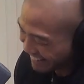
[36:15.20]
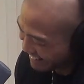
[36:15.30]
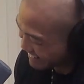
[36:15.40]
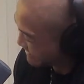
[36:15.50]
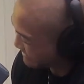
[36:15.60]

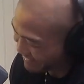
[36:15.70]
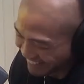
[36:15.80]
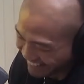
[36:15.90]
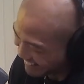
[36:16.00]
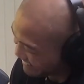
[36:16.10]
This is
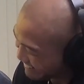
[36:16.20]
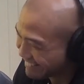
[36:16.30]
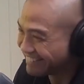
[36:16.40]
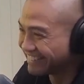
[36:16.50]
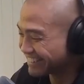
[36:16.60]
fucking
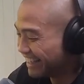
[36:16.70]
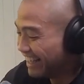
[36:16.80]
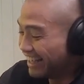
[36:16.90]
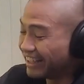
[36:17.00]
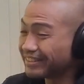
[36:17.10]
hilarious.
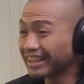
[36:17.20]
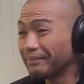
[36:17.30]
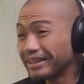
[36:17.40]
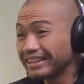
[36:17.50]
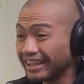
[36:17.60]
He was like, I
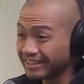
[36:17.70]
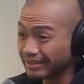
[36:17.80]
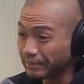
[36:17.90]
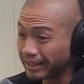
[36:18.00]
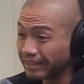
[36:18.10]
meant to ask
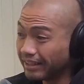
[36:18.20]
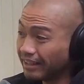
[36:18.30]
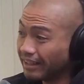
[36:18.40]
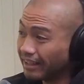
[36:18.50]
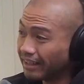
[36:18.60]
you, man,
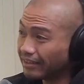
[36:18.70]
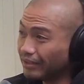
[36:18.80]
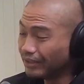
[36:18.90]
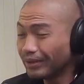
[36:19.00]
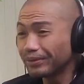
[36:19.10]
do
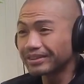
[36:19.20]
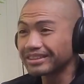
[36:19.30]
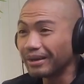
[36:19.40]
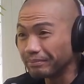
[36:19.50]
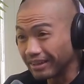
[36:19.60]
you go to
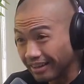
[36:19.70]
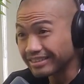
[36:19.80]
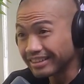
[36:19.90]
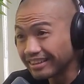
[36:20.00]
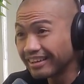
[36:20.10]
Samba
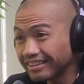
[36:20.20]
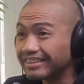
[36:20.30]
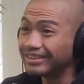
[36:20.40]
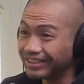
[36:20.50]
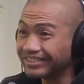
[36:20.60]
Latte a lot
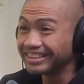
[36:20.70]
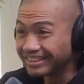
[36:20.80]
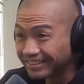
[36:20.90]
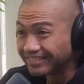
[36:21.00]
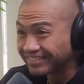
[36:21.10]
on Jones and
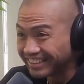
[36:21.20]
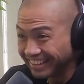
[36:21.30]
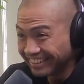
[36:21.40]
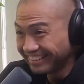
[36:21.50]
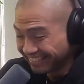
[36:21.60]

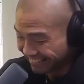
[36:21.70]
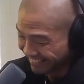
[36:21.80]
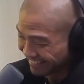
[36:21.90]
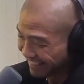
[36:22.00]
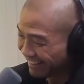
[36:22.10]
215?
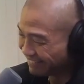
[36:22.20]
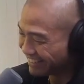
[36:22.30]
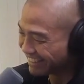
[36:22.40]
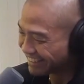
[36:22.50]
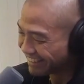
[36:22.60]
I'm
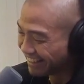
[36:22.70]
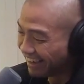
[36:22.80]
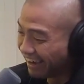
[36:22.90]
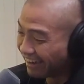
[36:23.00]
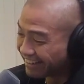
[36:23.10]
like,
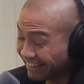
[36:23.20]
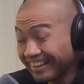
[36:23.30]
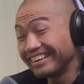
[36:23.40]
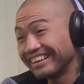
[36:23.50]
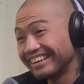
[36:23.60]

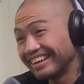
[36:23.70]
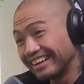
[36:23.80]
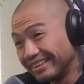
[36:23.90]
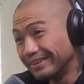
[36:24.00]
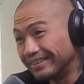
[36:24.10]
yeah,
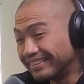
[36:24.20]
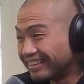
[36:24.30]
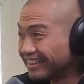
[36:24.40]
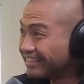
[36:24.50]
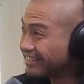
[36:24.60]
I do.
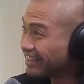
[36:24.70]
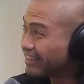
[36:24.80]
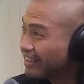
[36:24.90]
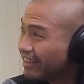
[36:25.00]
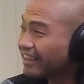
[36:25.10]
He was like,
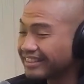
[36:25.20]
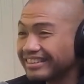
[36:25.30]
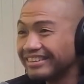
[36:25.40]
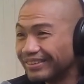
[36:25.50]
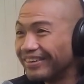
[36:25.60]
yeah, I
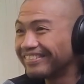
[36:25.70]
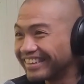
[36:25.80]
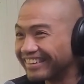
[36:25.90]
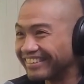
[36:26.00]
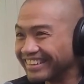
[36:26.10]
see you over
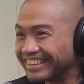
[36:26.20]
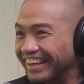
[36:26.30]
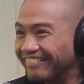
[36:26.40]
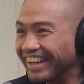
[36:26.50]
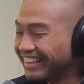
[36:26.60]
there all the
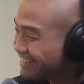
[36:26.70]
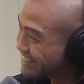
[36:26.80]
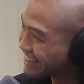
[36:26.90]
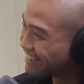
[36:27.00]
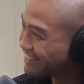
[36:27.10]
time. And you could
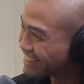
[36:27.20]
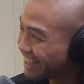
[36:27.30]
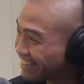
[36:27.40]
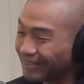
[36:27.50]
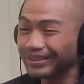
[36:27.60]
tell he was
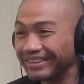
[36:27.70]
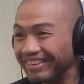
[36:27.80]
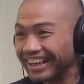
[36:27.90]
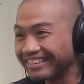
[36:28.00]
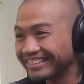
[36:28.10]
kind of holding
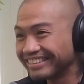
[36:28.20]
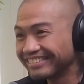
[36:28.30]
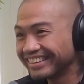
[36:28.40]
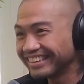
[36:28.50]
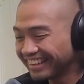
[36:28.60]
back on
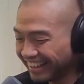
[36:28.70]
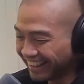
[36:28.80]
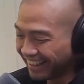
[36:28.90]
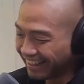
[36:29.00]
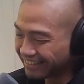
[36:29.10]
something.
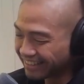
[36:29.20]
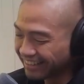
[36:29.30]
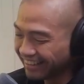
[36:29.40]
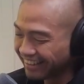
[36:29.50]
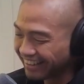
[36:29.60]
I was like,
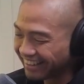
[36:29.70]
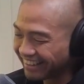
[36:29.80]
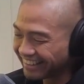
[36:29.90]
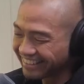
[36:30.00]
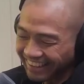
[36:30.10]
yeah.
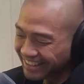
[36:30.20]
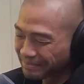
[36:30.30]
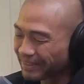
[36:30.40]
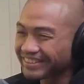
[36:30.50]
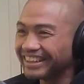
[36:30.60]
So I just
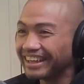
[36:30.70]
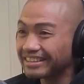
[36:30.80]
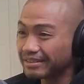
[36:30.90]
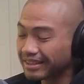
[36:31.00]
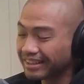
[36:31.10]
broke the ice.
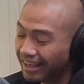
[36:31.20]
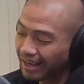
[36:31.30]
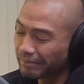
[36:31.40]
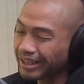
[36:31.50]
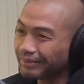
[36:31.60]
I was like, yeah,
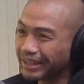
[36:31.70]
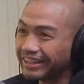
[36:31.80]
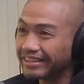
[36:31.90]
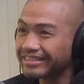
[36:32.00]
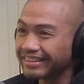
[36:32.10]
I bring all my
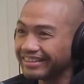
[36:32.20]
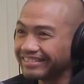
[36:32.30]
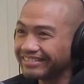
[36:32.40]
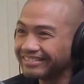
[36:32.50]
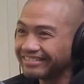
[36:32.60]
dates there.
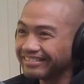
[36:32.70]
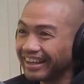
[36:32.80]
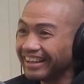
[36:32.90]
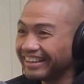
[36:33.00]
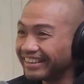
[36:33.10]

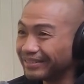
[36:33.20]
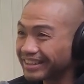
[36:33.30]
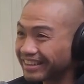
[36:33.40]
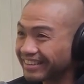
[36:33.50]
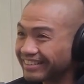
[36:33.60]
And then he was
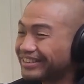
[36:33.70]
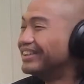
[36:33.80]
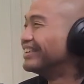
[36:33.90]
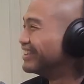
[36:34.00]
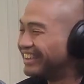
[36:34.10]
like,
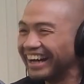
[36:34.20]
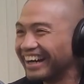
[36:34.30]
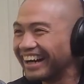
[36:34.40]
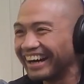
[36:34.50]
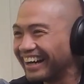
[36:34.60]
dude,
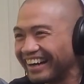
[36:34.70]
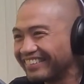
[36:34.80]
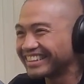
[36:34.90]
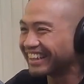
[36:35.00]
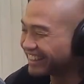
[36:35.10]
I
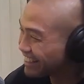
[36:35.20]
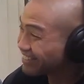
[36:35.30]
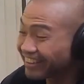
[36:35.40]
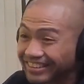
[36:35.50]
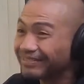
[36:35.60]
was like, that's
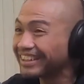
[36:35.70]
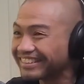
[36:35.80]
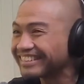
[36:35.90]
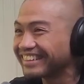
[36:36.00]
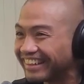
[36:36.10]
what I was about to
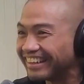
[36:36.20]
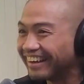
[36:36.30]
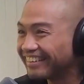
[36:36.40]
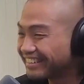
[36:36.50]
say.